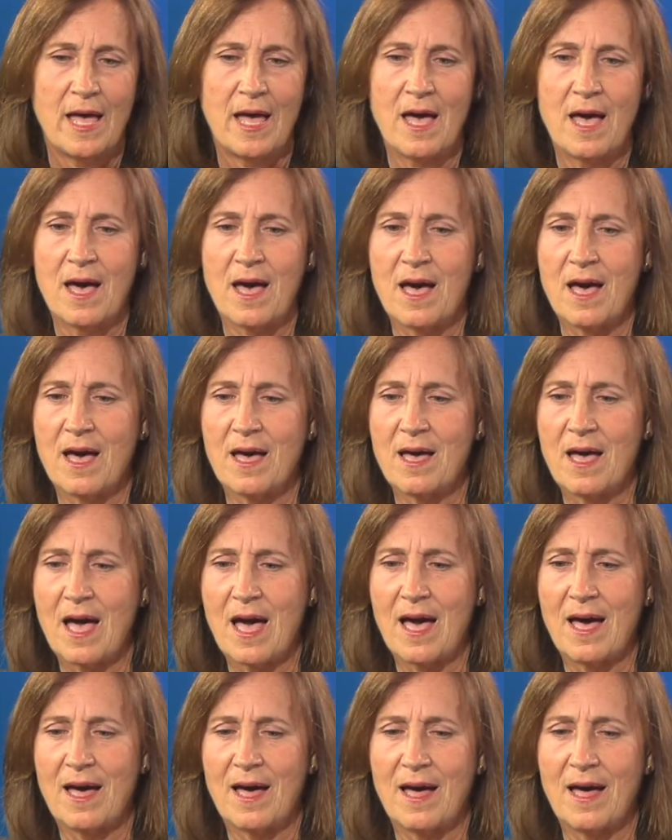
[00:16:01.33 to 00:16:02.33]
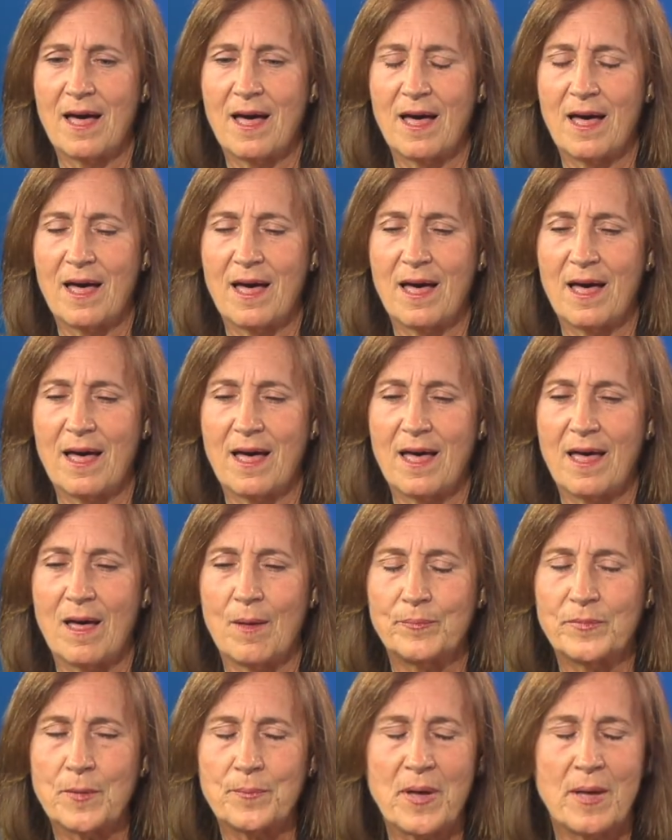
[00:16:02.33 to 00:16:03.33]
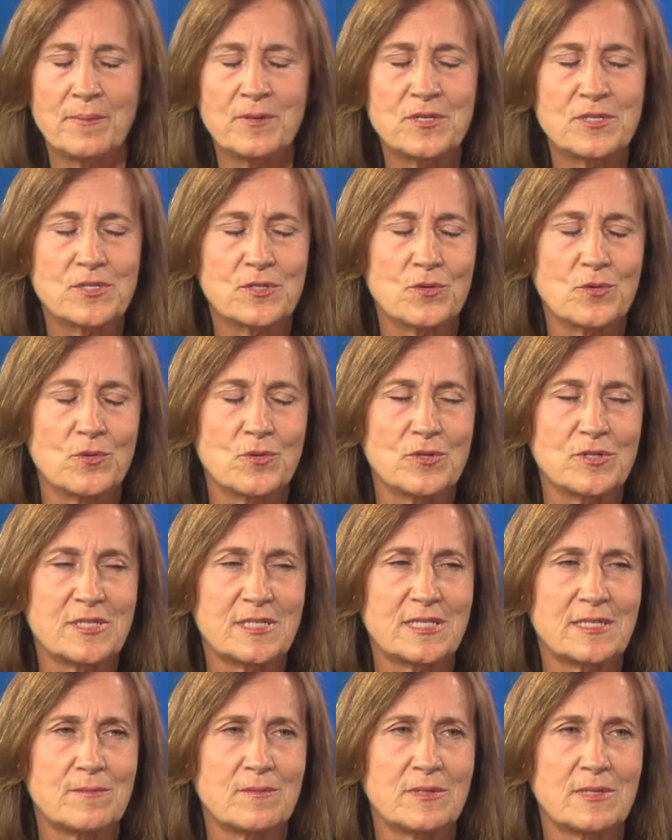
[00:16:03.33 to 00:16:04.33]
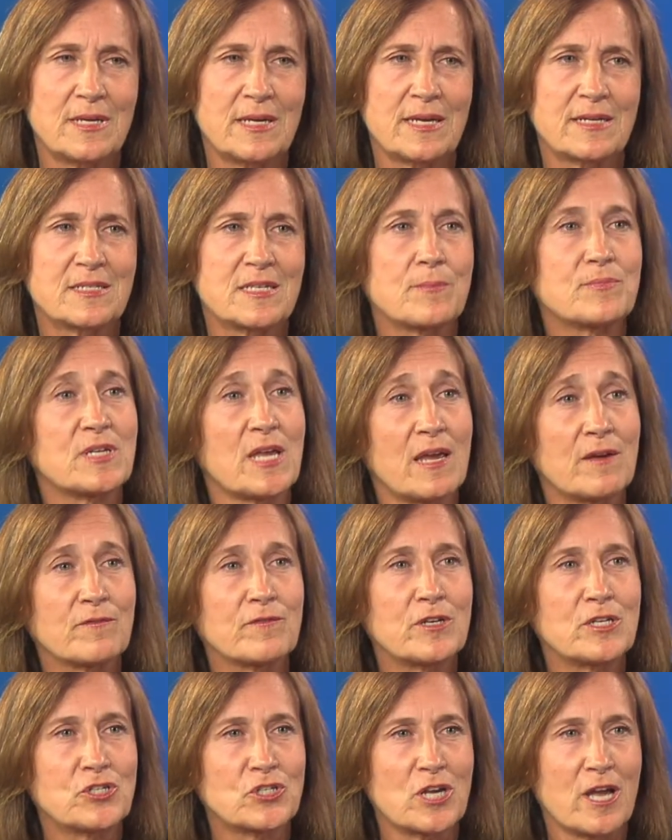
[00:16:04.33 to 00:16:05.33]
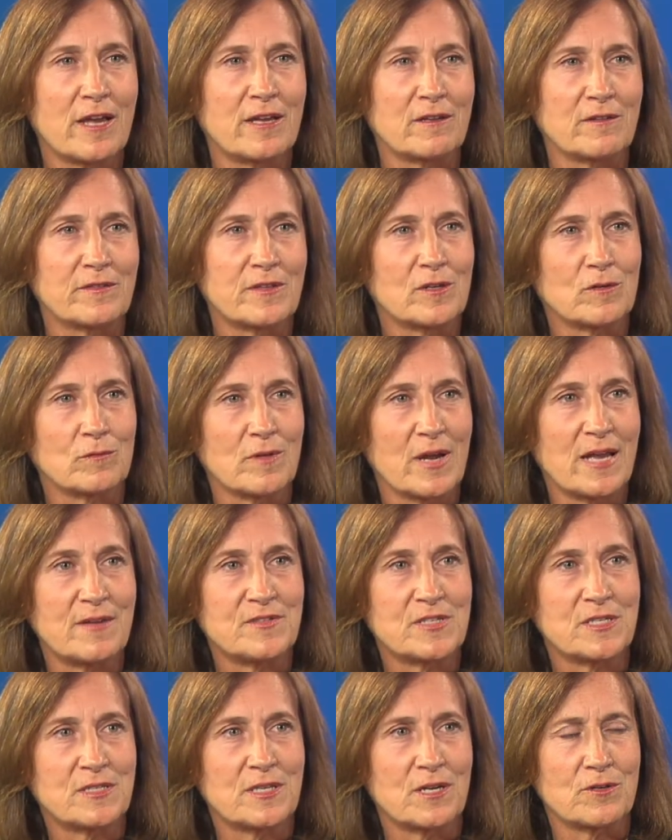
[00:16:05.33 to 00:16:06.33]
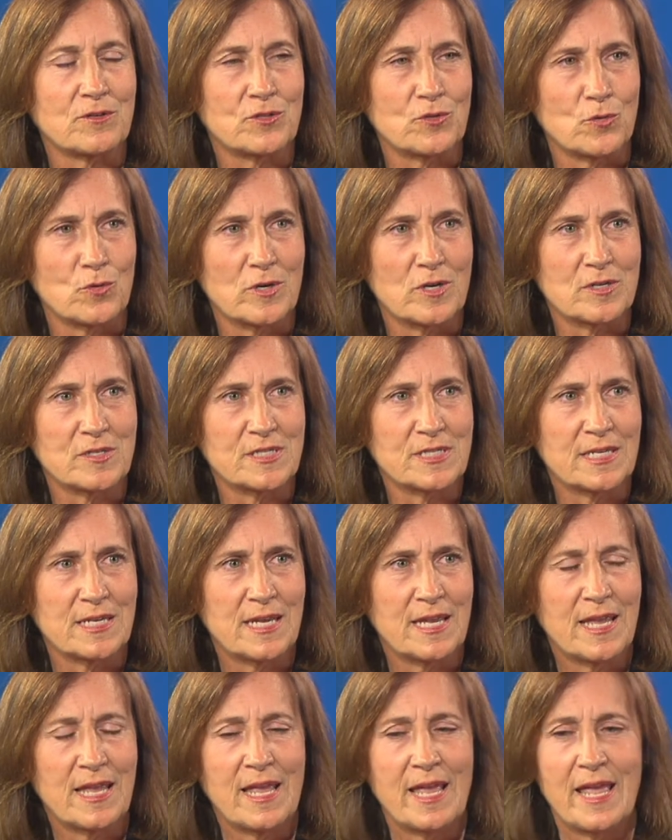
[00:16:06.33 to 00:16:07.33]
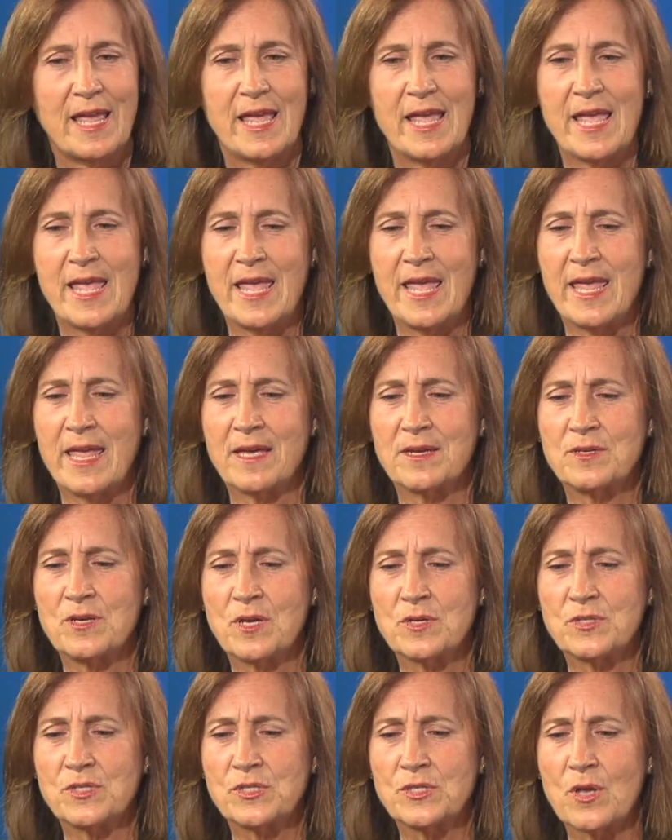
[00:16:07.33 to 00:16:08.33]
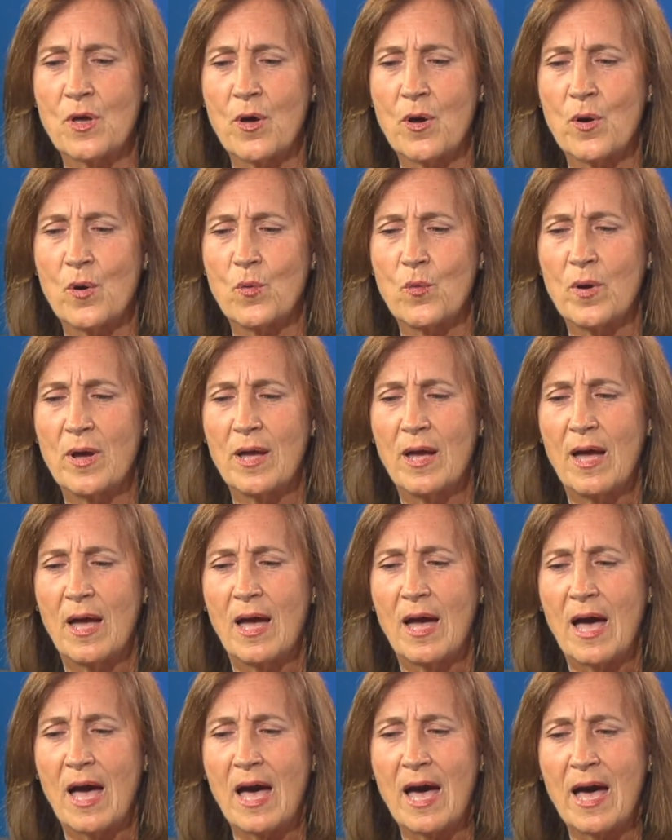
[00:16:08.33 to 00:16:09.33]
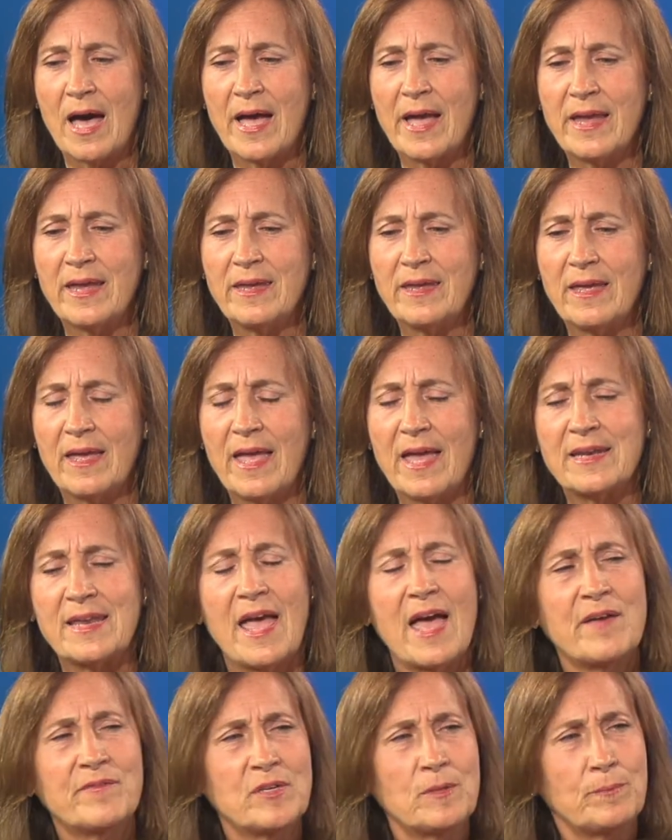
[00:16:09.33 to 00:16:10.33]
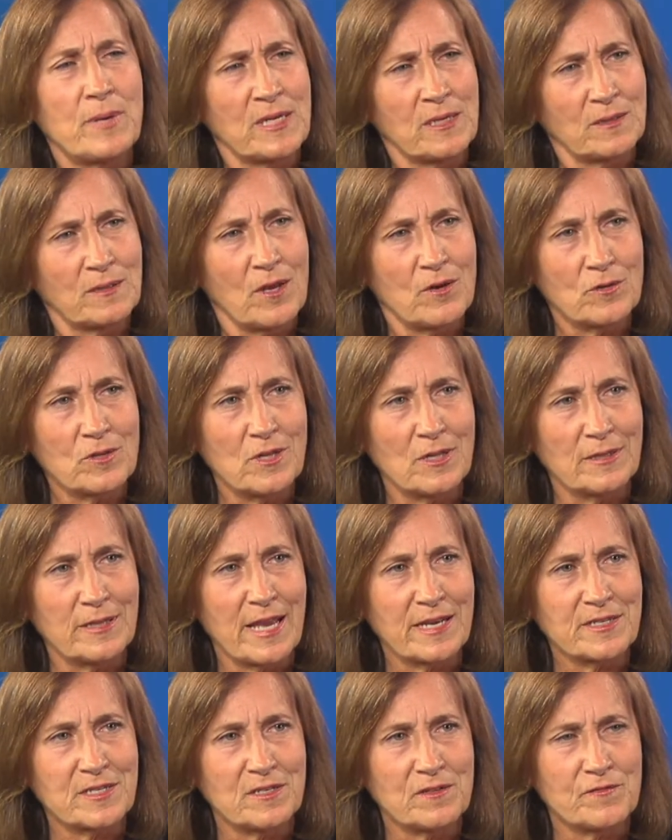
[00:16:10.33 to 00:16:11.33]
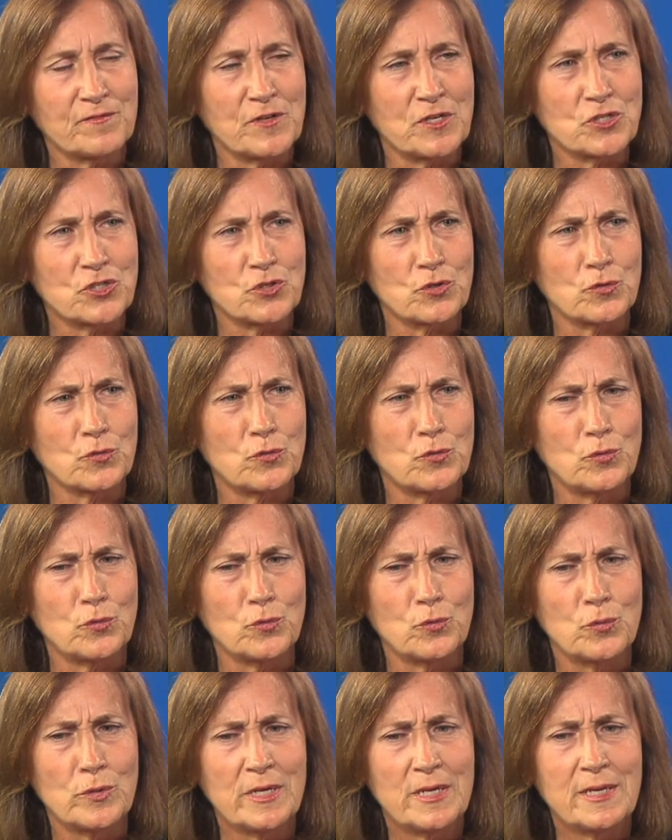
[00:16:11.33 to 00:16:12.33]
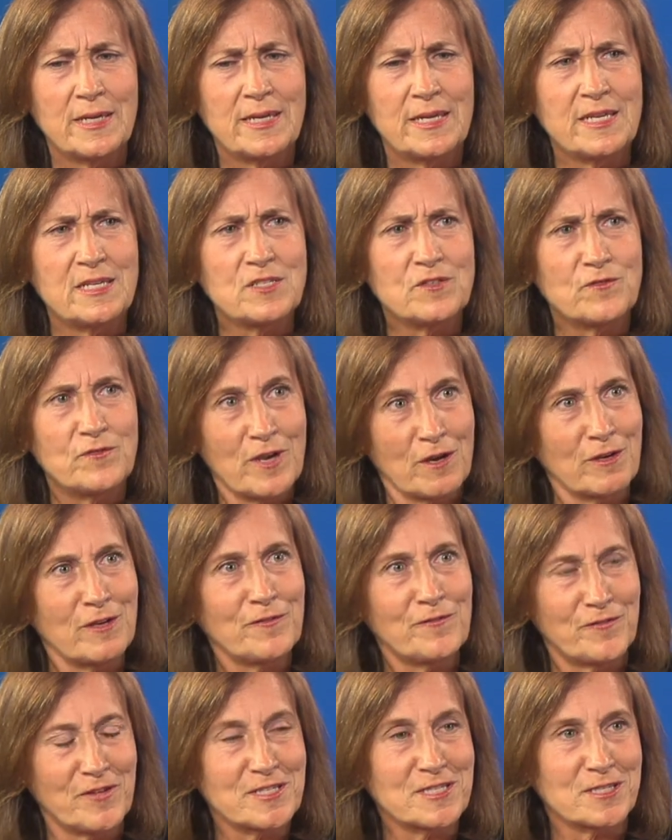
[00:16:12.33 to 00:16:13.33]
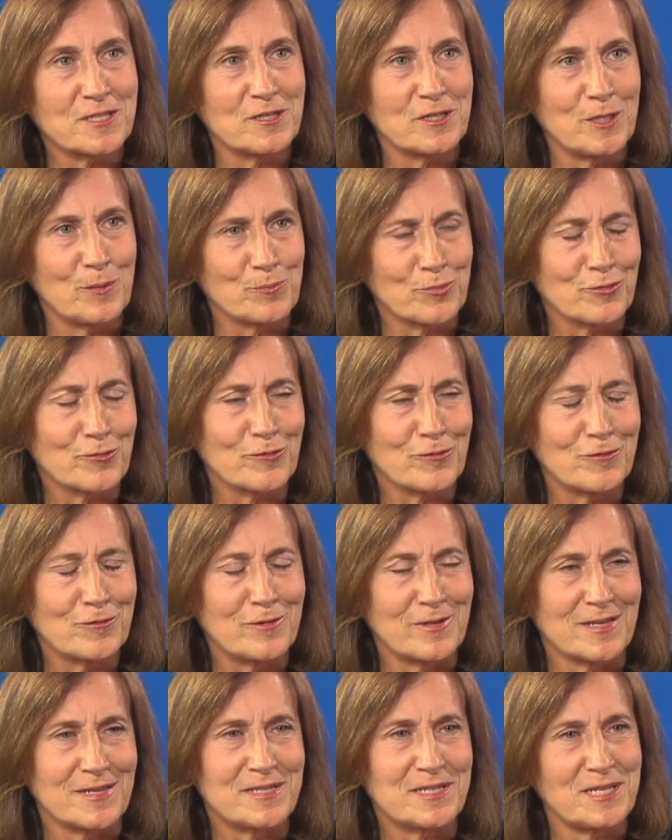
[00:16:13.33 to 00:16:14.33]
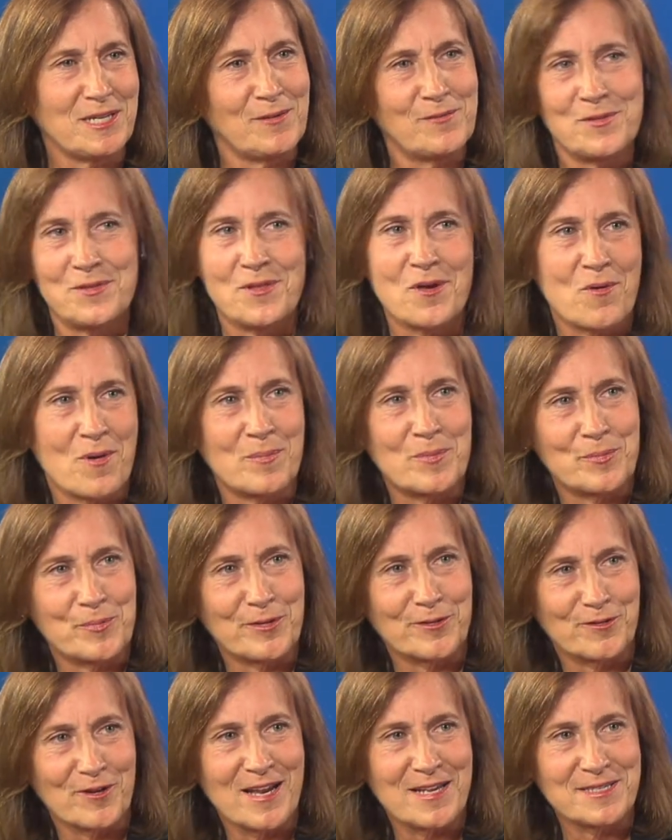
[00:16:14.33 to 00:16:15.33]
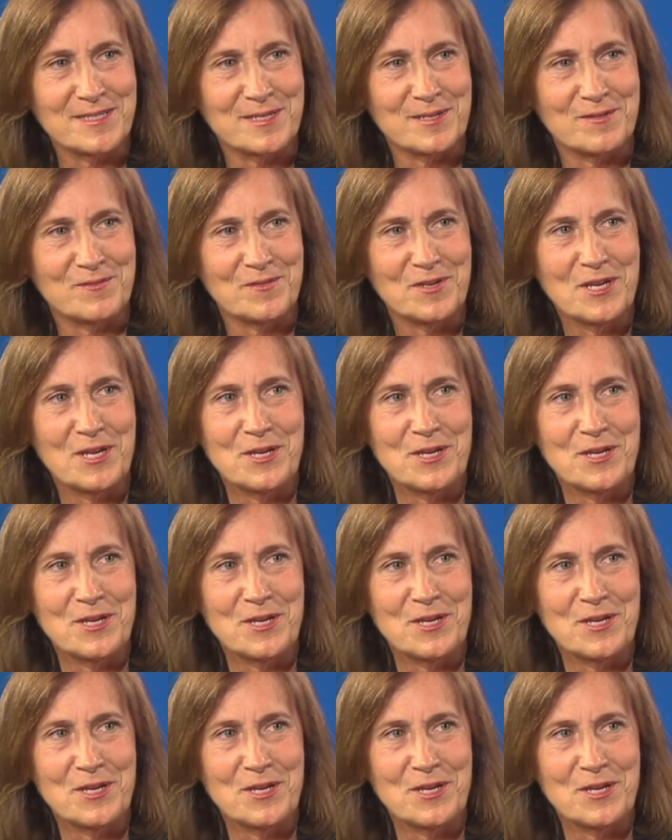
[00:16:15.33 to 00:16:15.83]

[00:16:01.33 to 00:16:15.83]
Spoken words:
The public schools accept every child that arrives at their doors. And so I, and having been a local elected official who is very fiscally prudent, even though I'm a progressive,